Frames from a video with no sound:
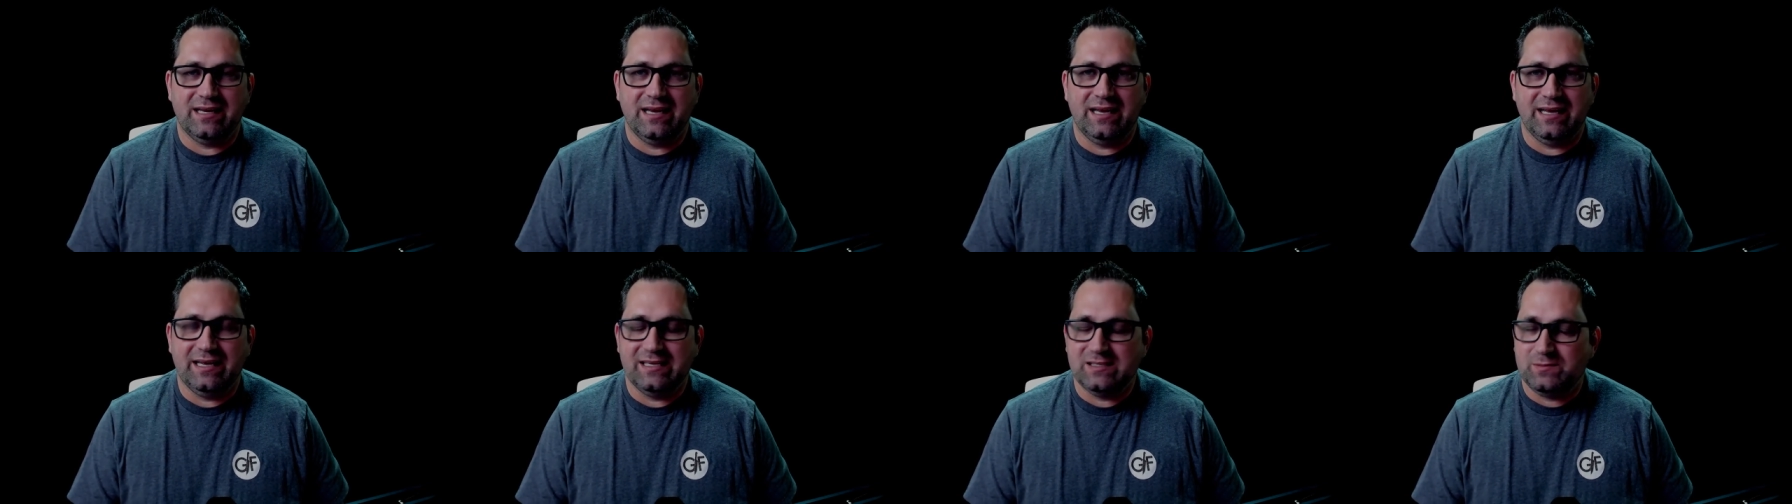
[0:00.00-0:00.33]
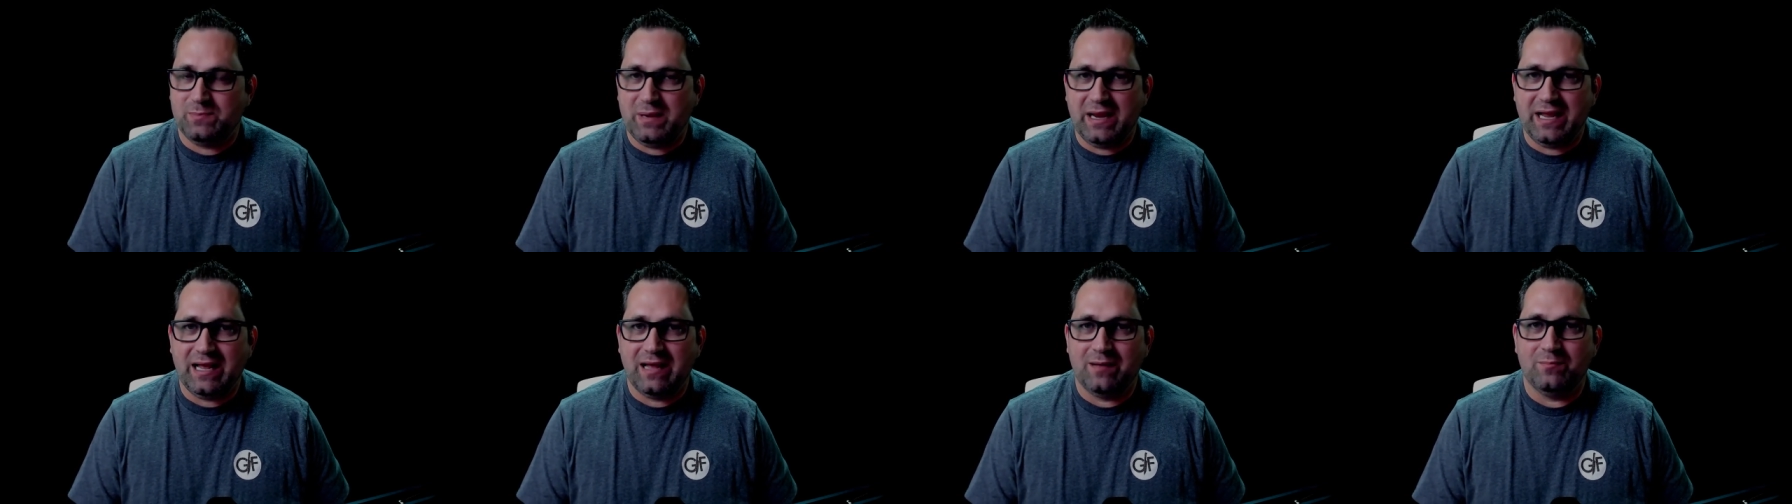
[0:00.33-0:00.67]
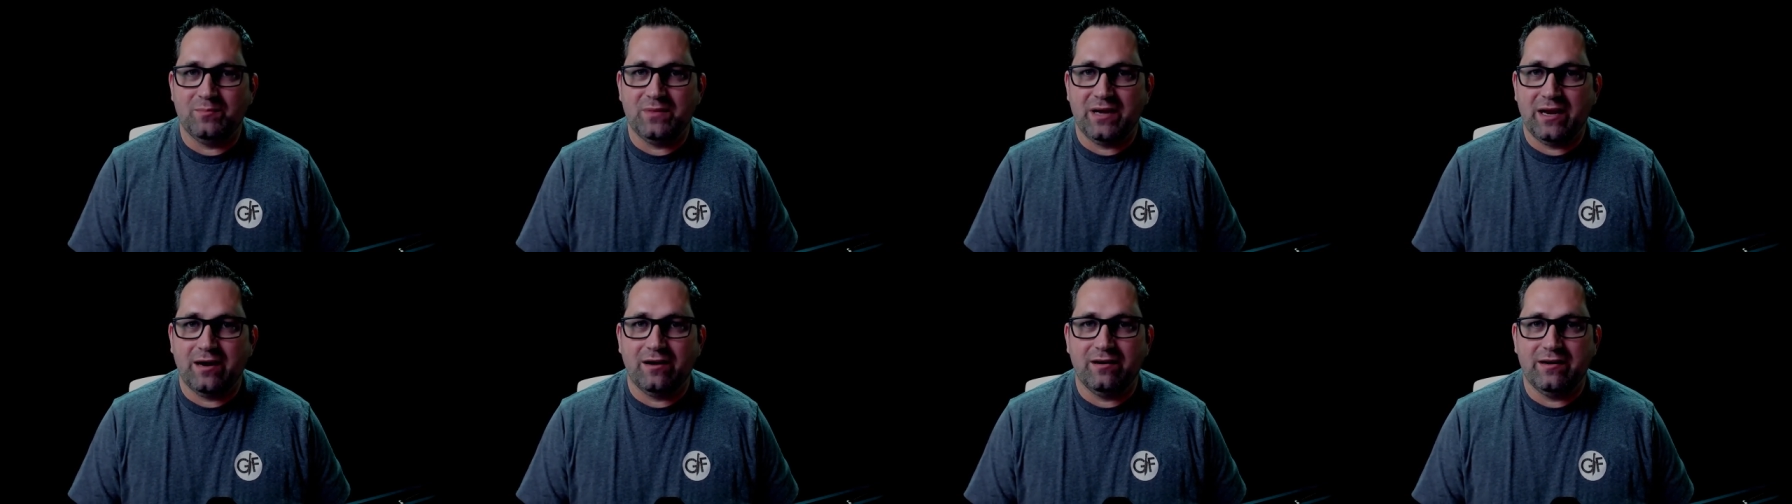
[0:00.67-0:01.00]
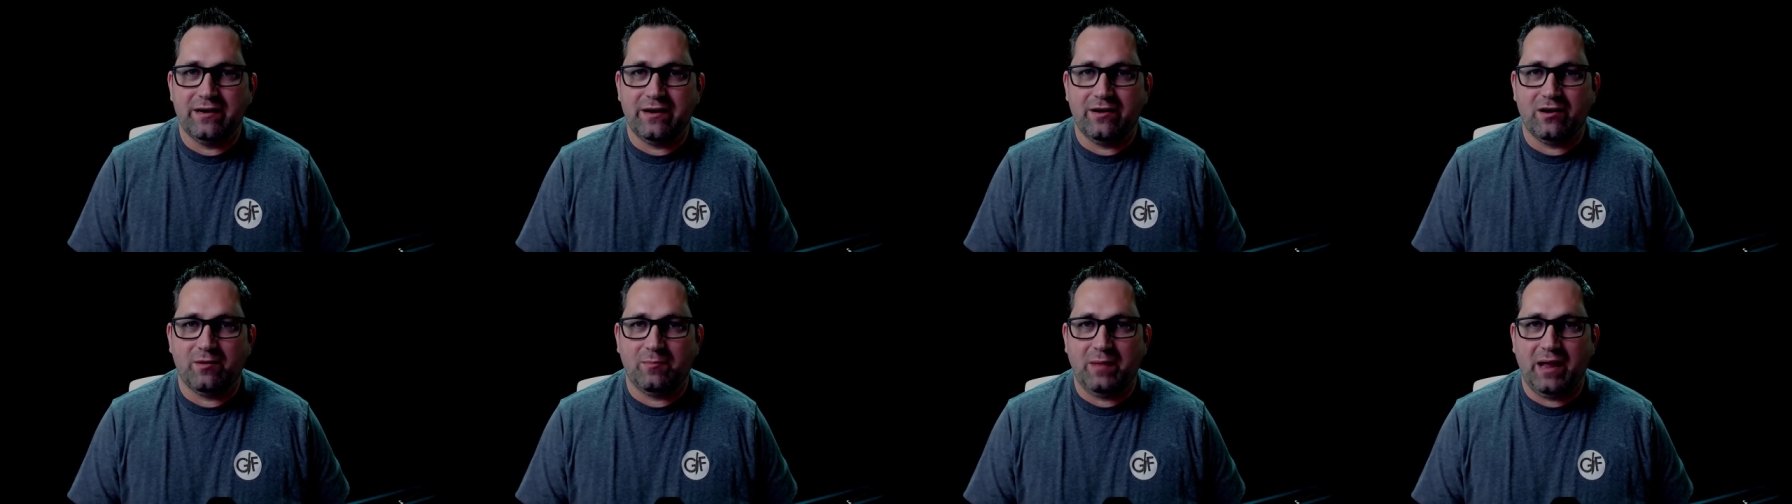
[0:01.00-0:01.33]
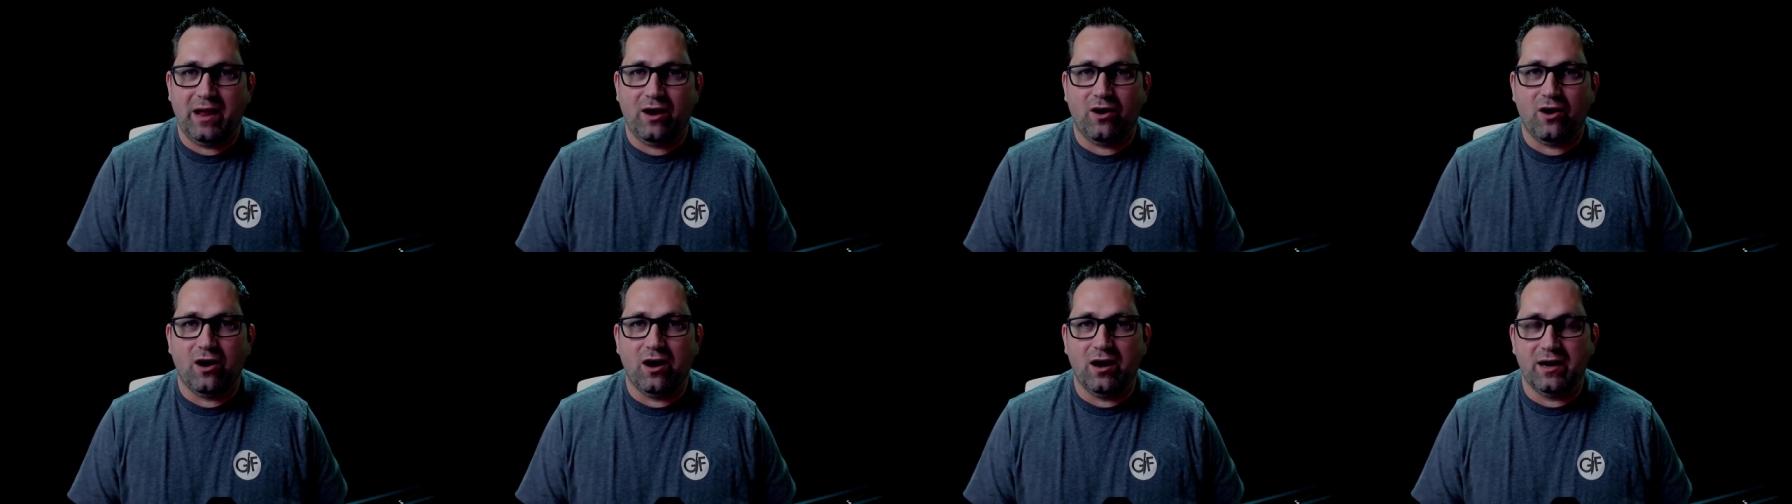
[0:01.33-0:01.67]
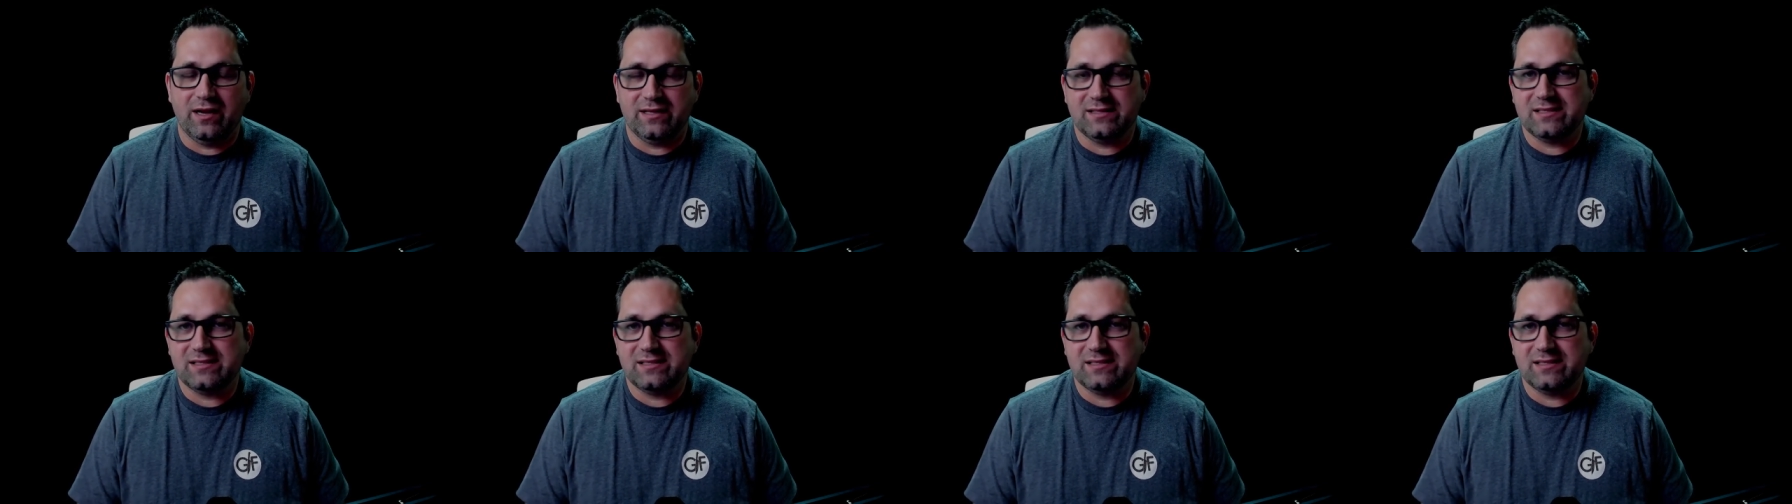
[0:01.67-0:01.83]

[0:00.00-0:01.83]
has become near and dear to my heart.